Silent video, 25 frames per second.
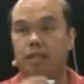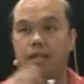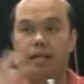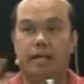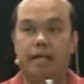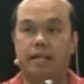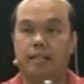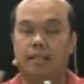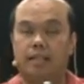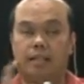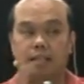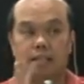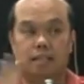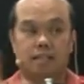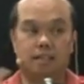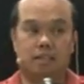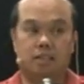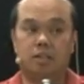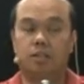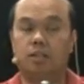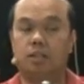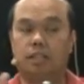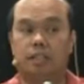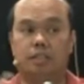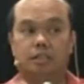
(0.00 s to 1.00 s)
and I can
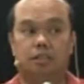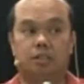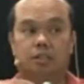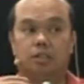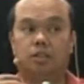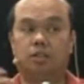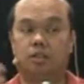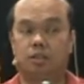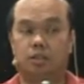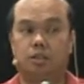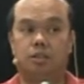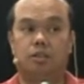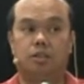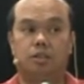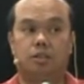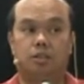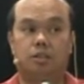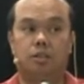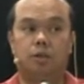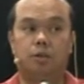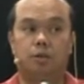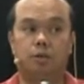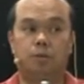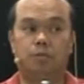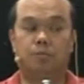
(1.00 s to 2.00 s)
certainly
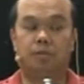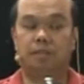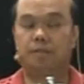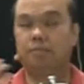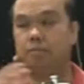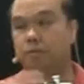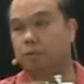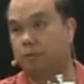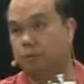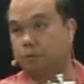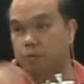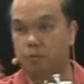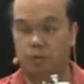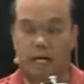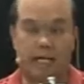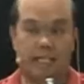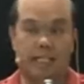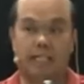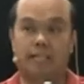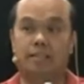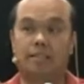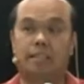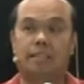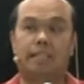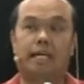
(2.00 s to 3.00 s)
show people
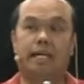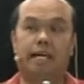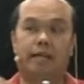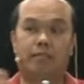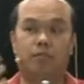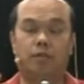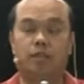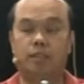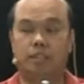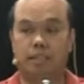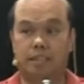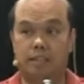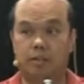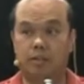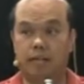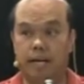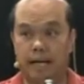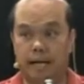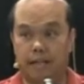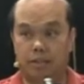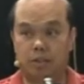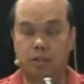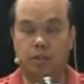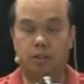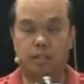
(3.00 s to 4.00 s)
at our stand what single
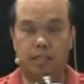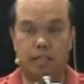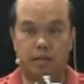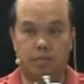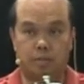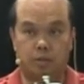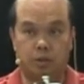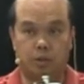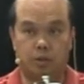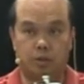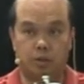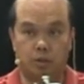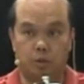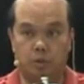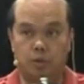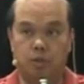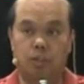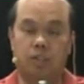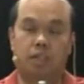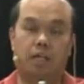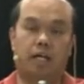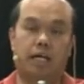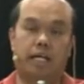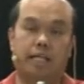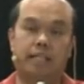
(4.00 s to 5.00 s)
action airbrush
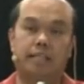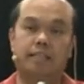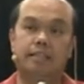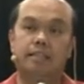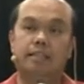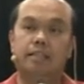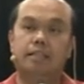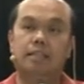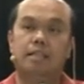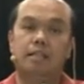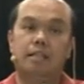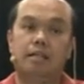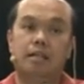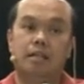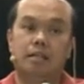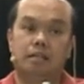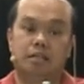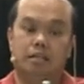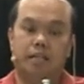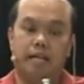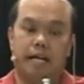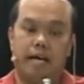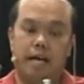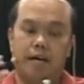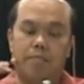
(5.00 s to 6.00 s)
looks like.
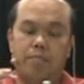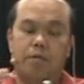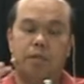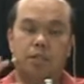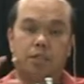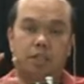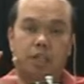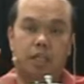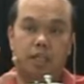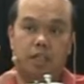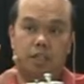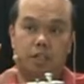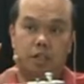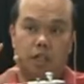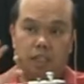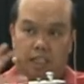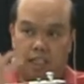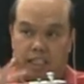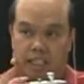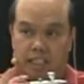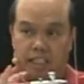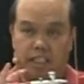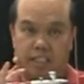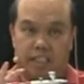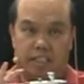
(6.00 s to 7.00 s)
The airbrush I got
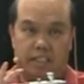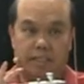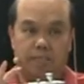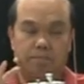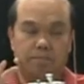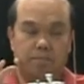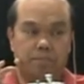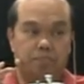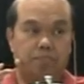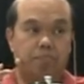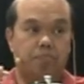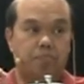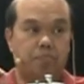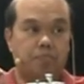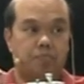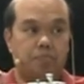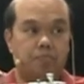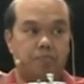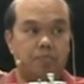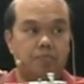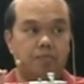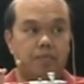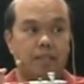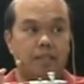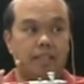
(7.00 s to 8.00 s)
here
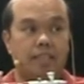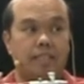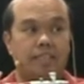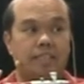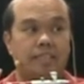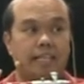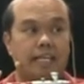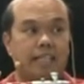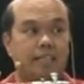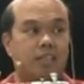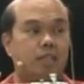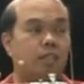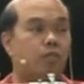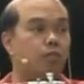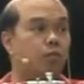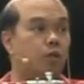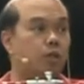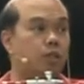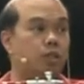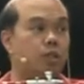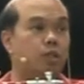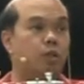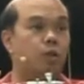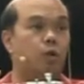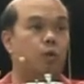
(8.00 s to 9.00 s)
is actually
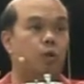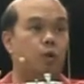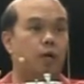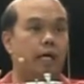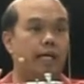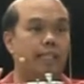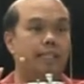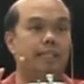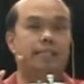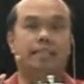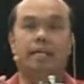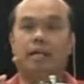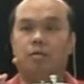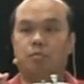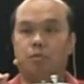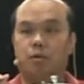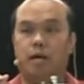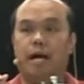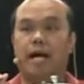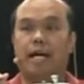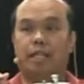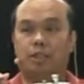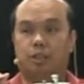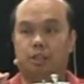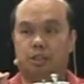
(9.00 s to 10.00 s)
what's called a
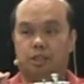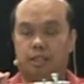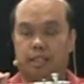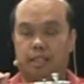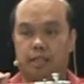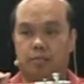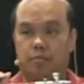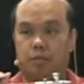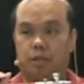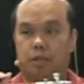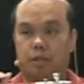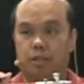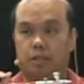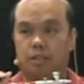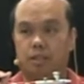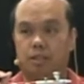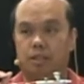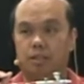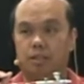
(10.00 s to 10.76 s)
double action airbrush.